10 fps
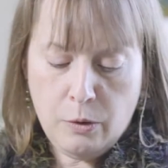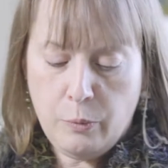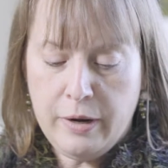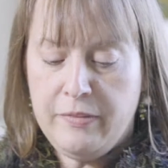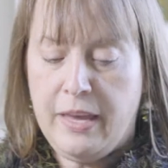
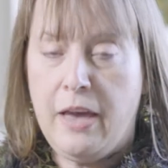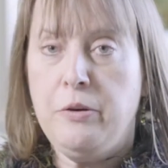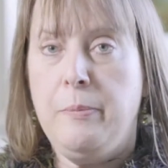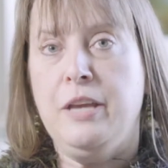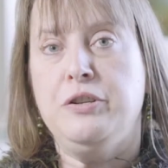One of the
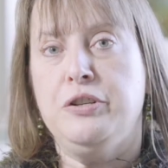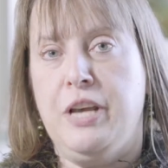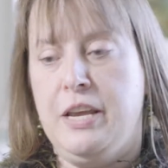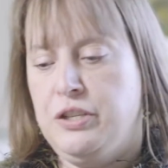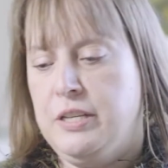other major
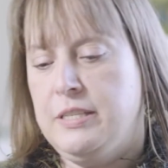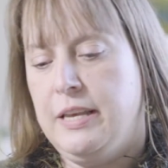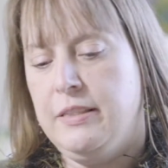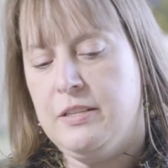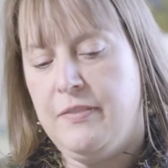changes
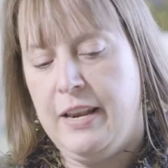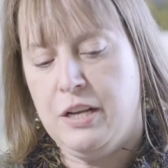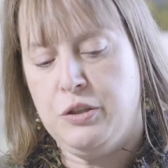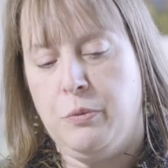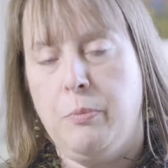in this
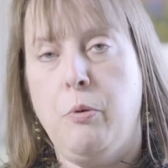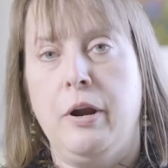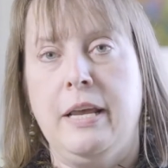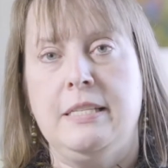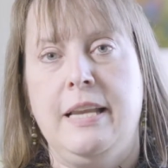financial
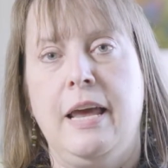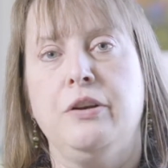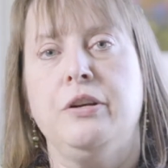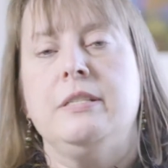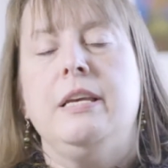reporting
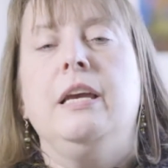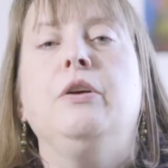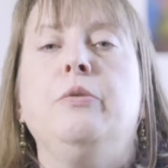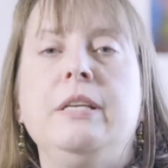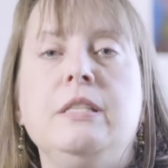standard is
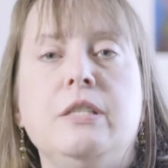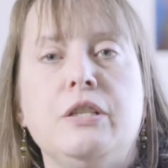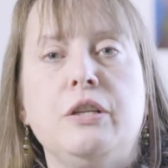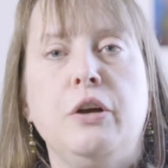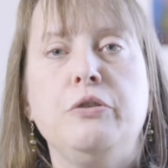increased
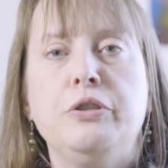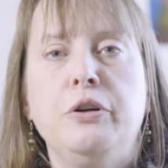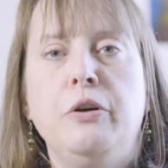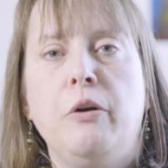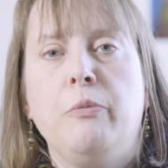
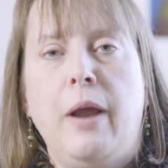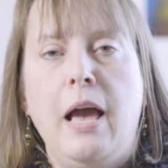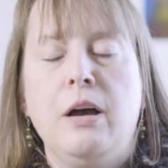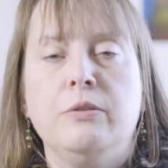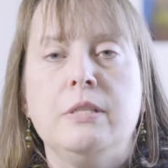disclosure
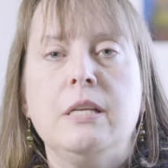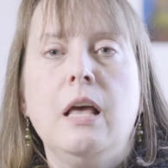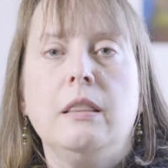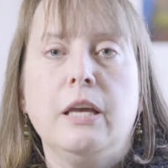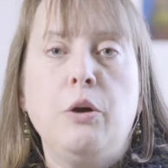around
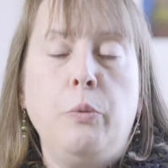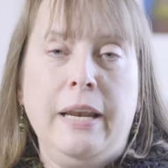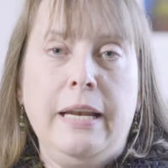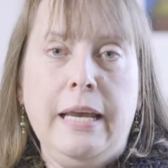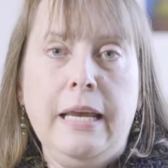
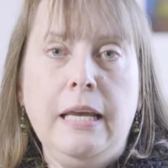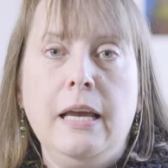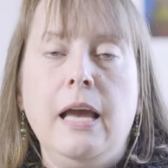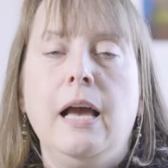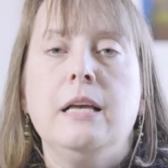liquidity.
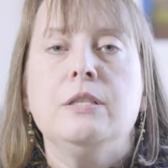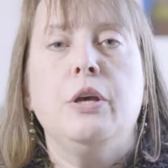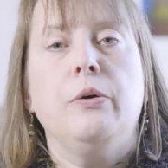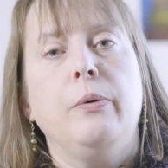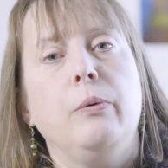
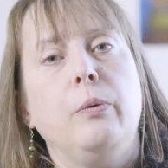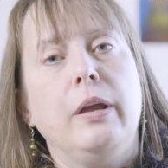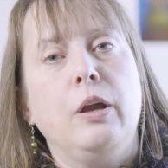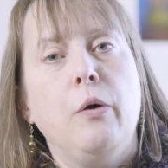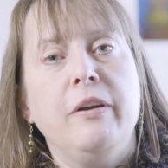So
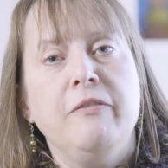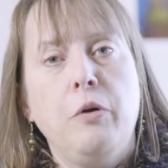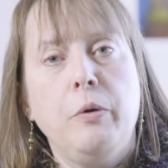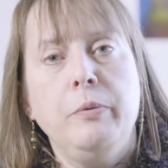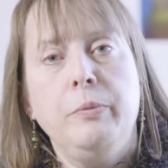going
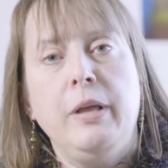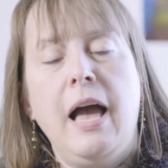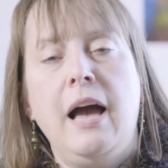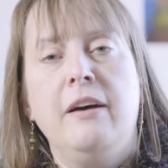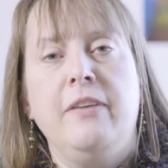forward, we'll
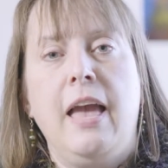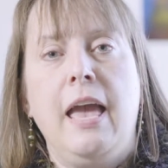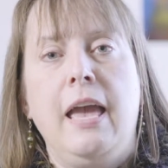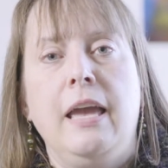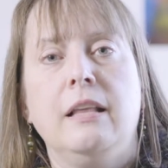have
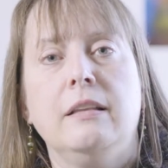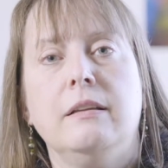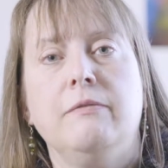a